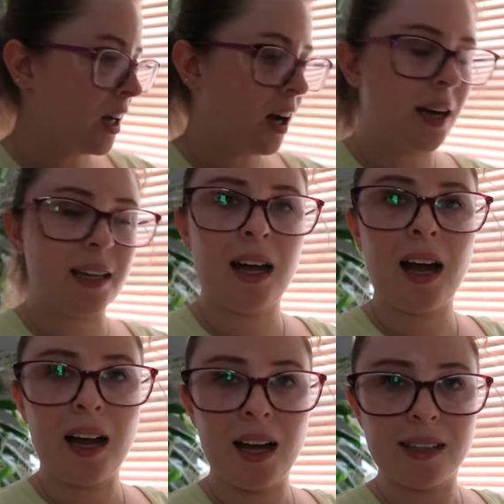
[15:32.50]
I
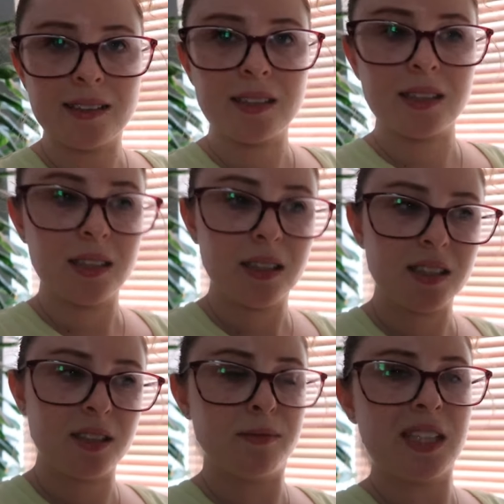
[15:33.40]
had
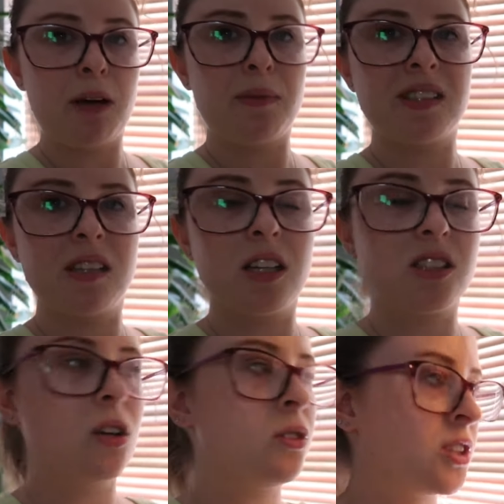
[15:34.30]
some
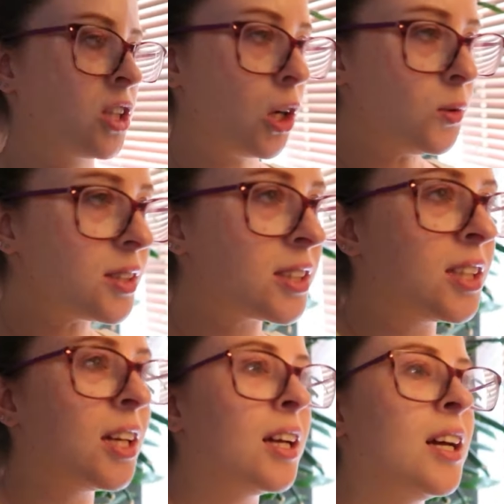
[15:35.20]
tarramasalata on toast.
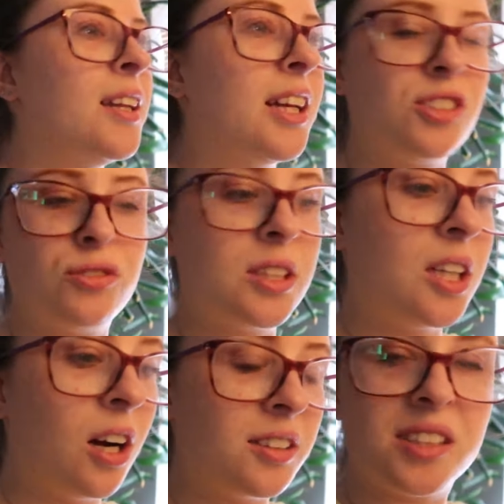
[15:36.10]
That's really
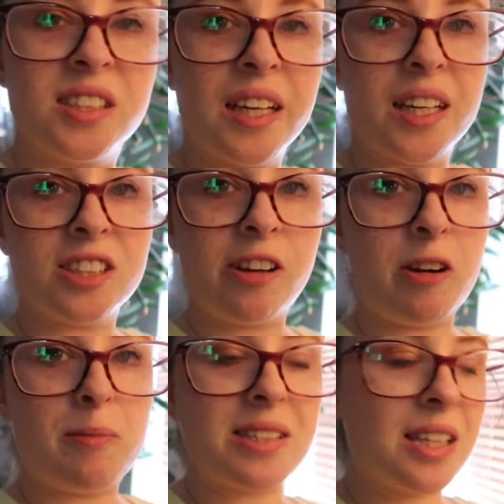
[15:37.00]
hard to say,
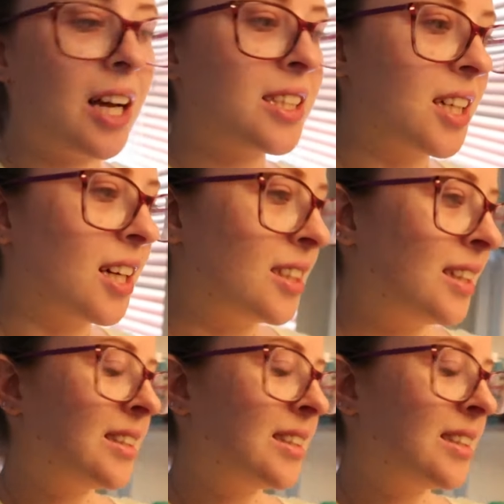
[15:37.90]
tarramasalata.